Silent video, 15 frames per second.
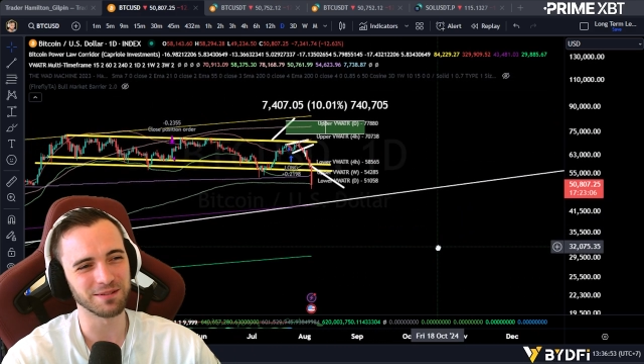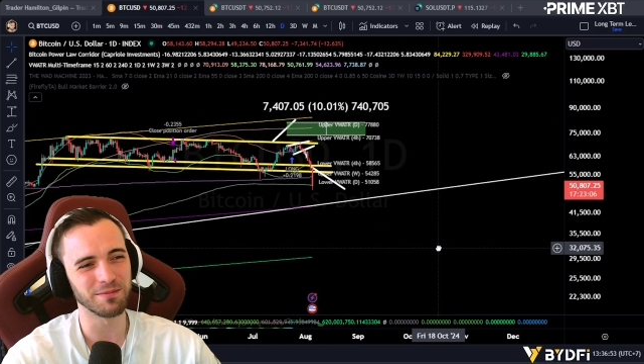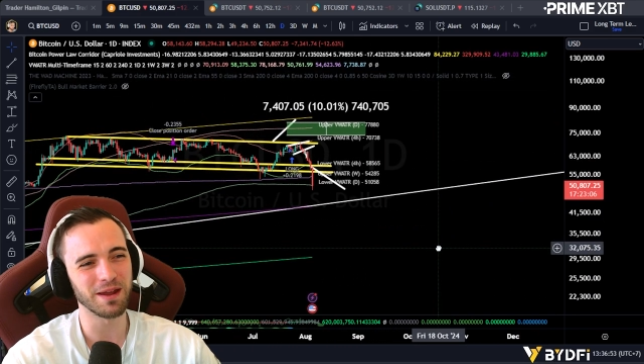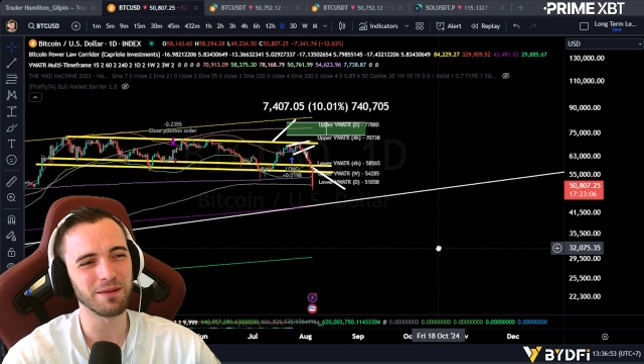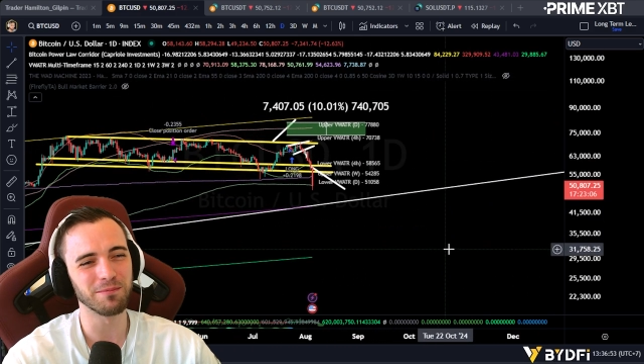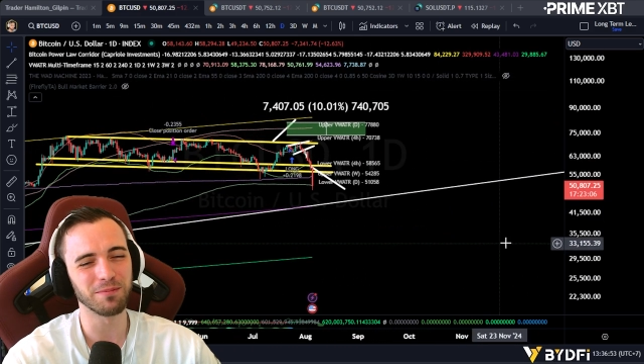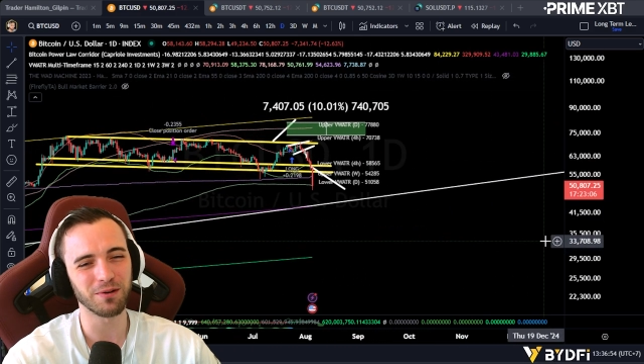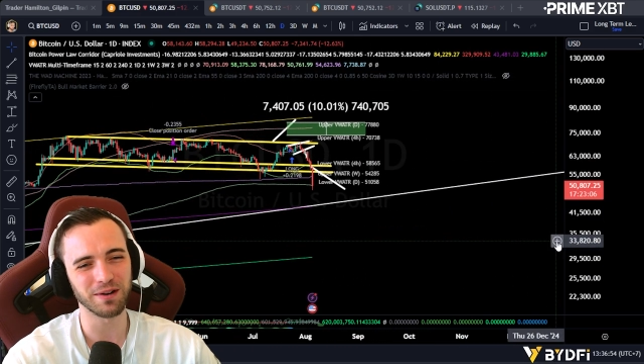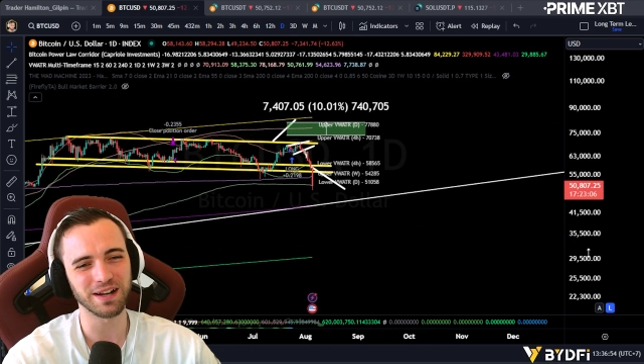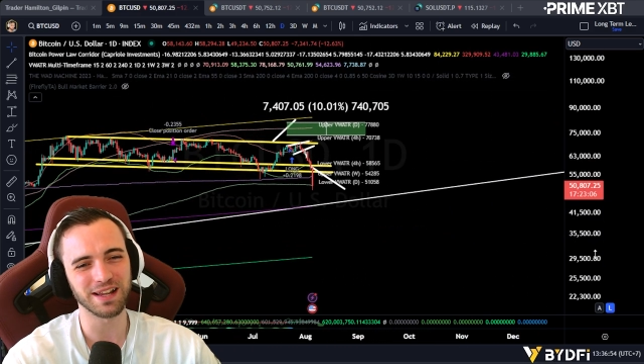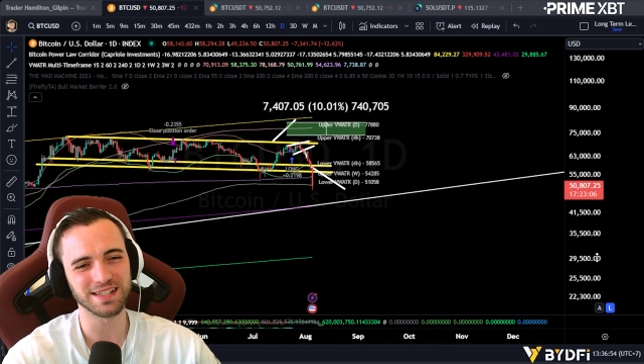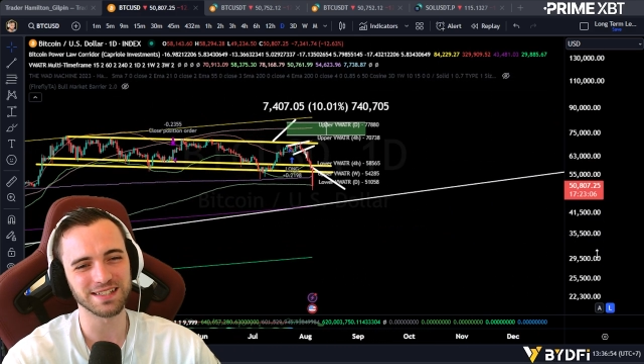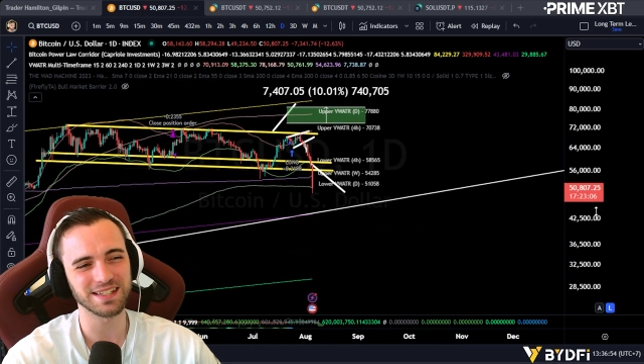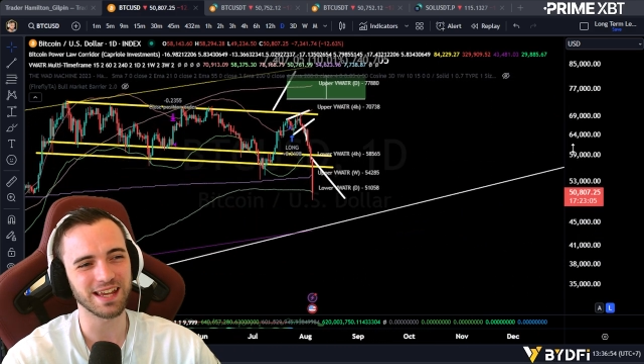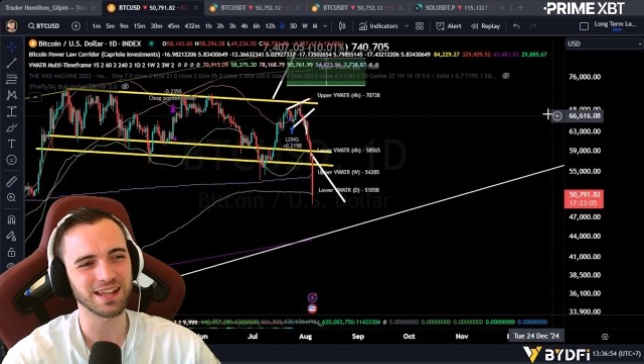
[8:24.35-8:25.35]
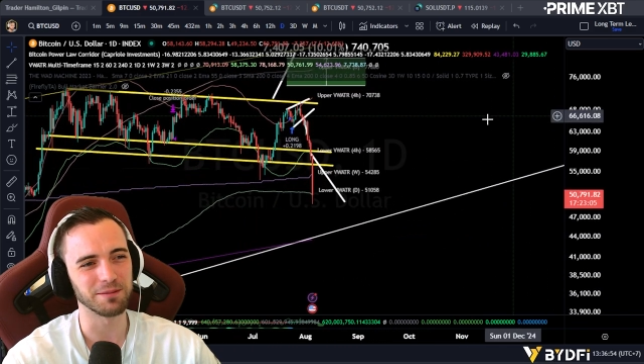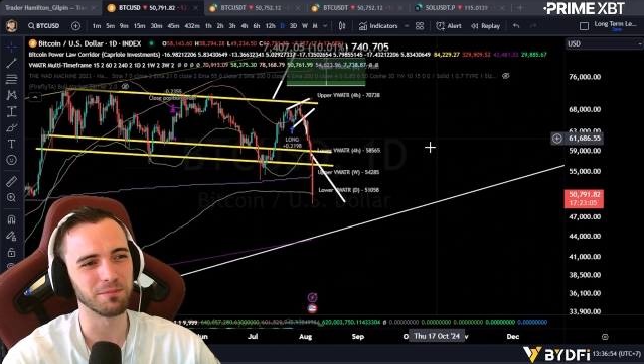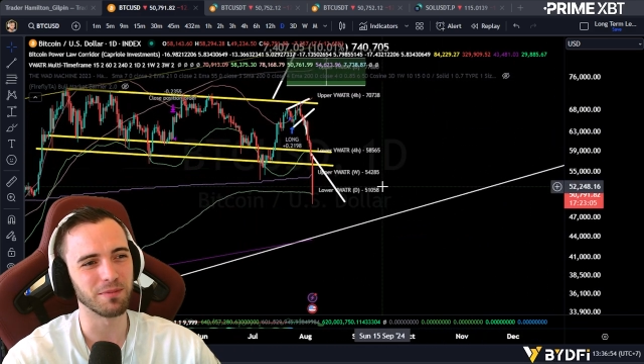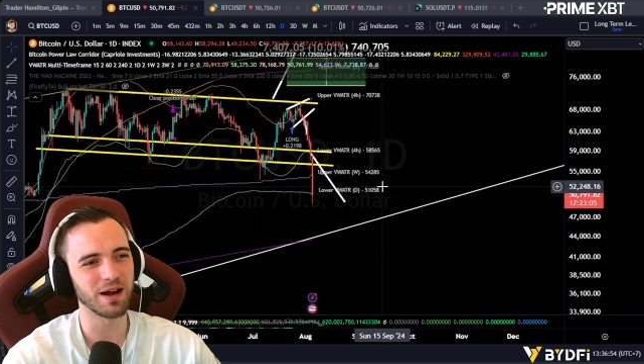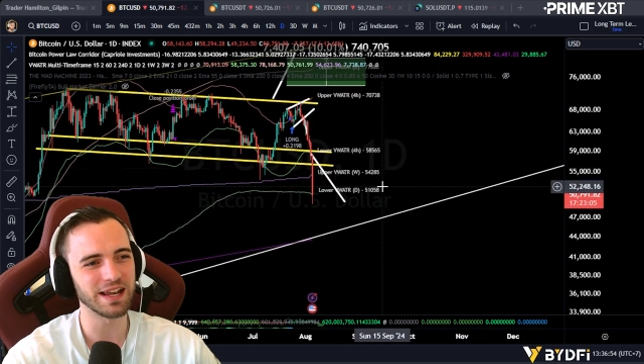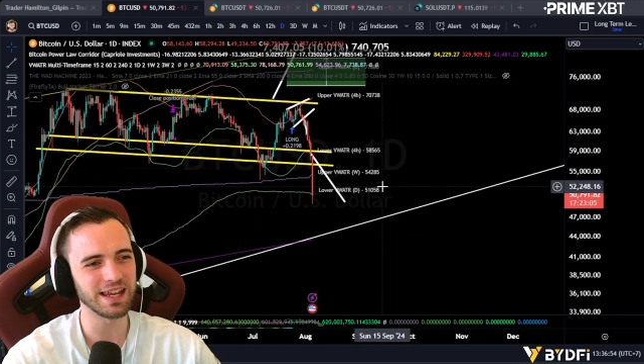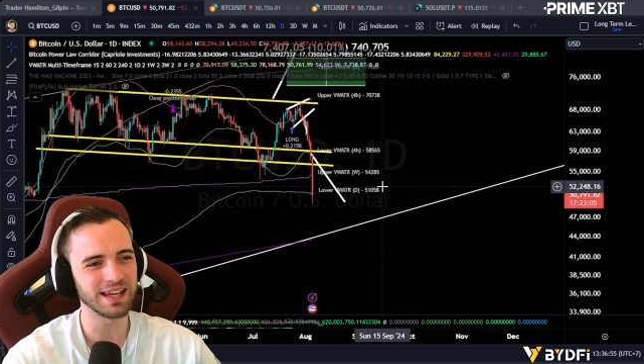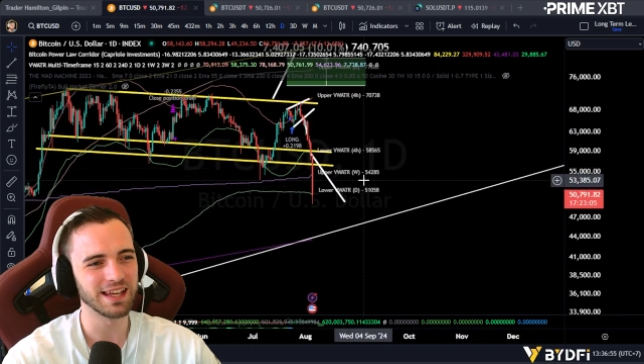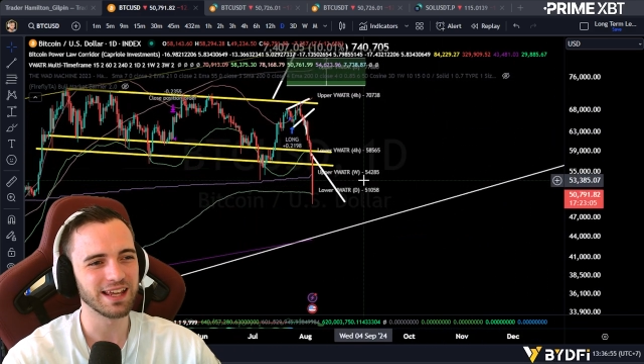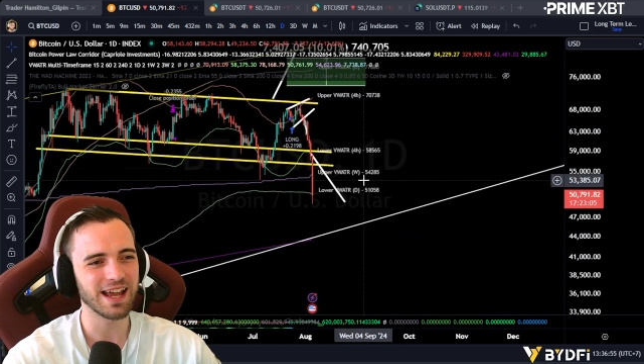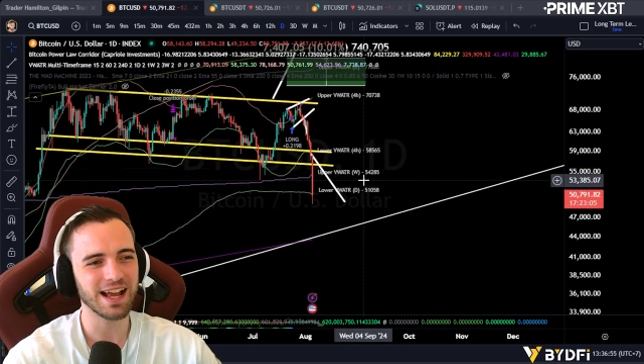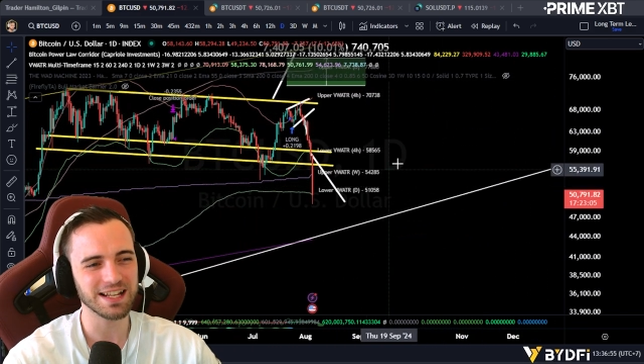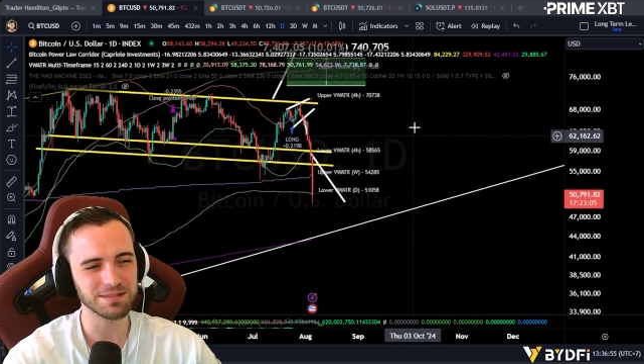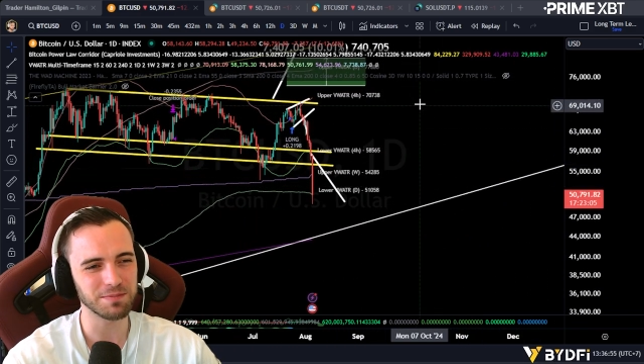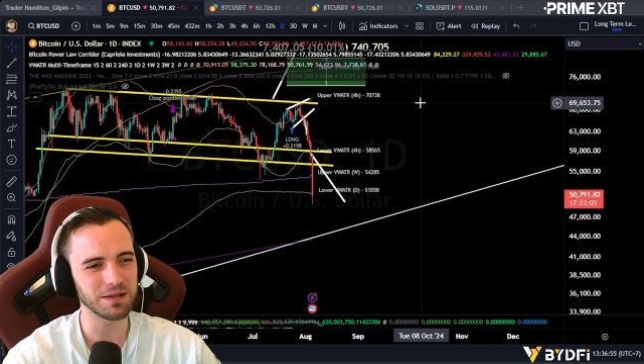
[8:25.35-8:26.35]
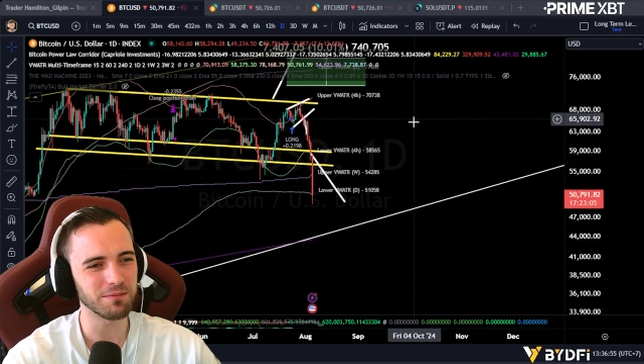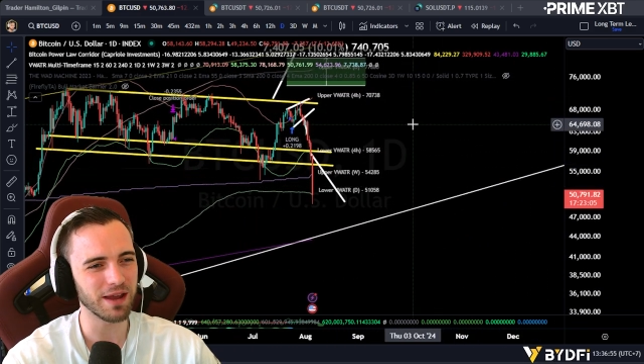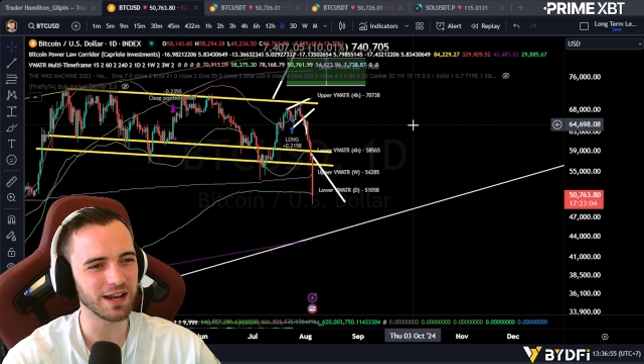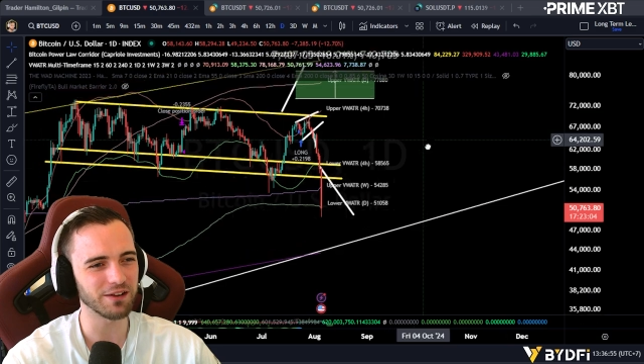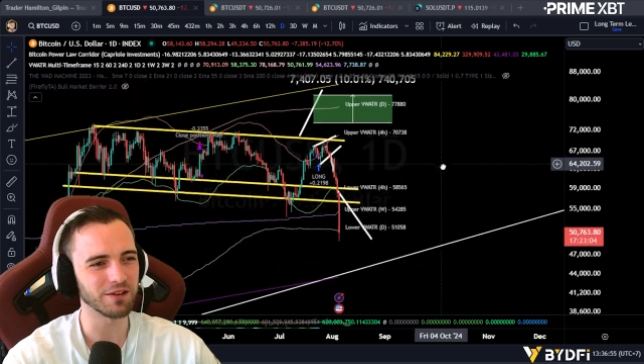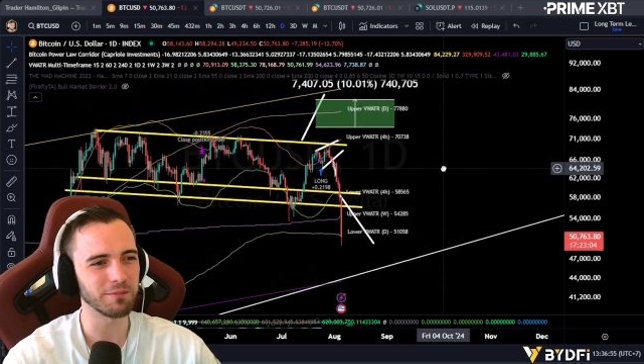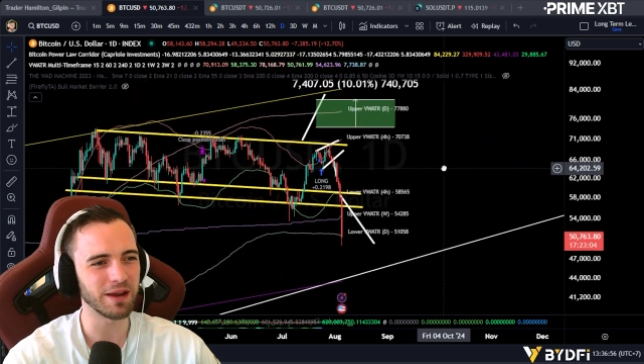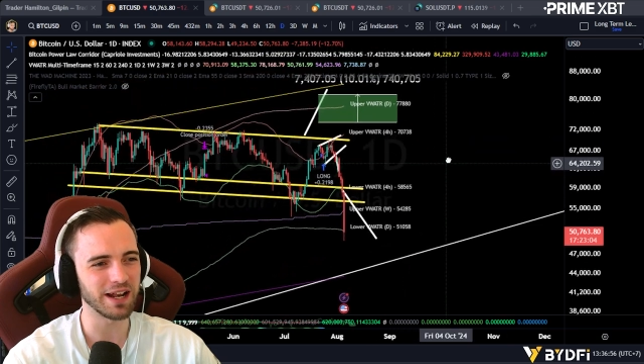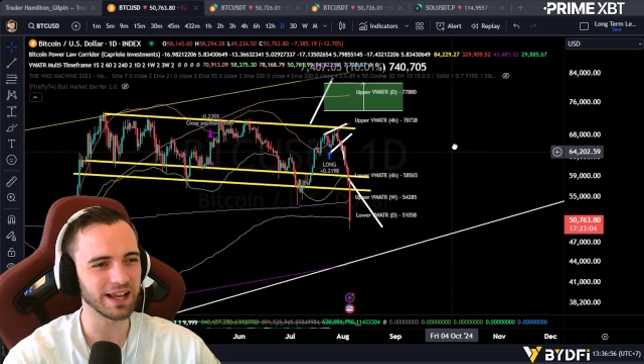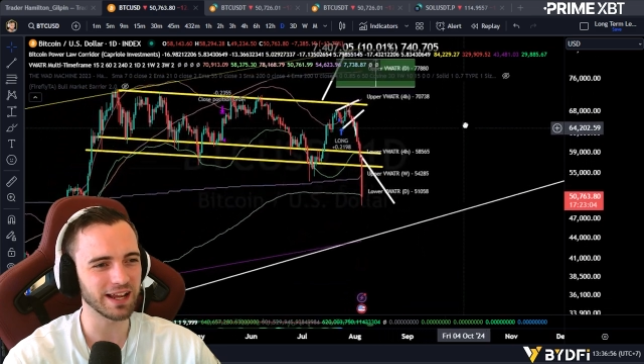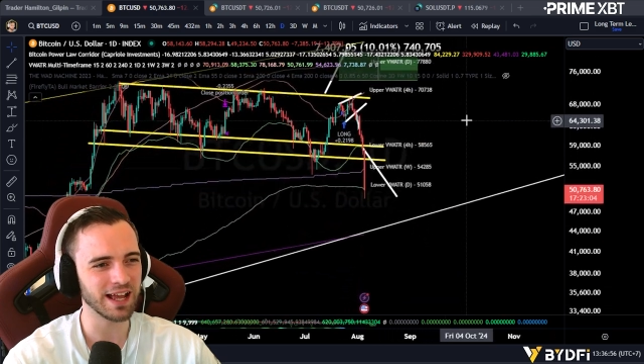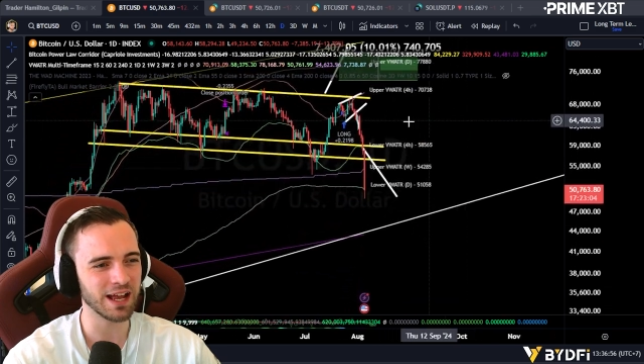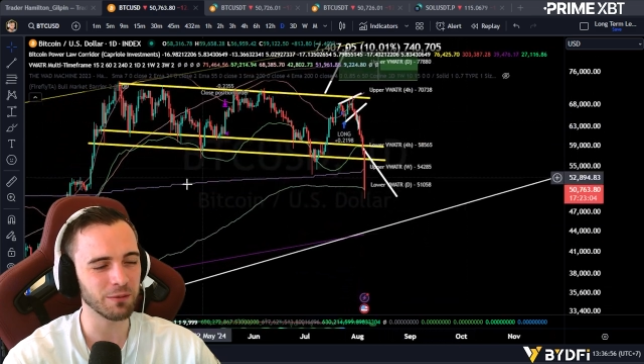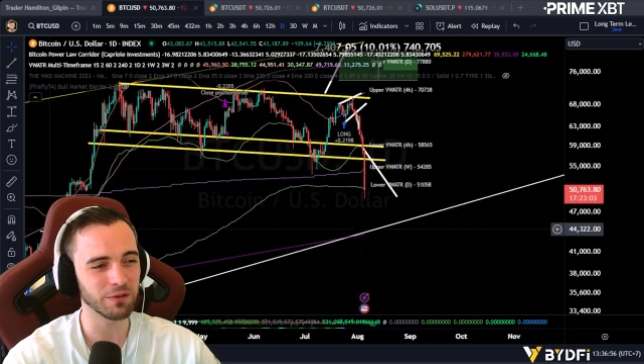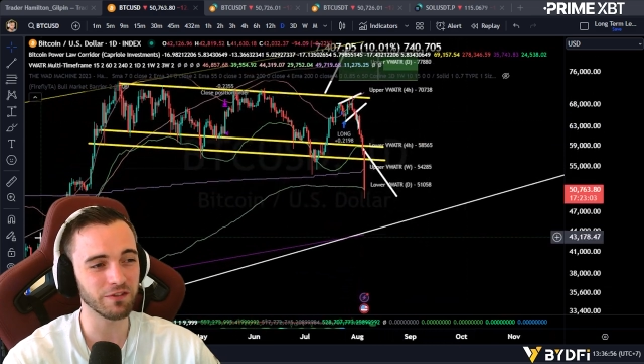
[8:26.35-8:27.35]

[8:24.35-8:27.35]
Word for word: the main point is, yeah, the money has been made on the main account.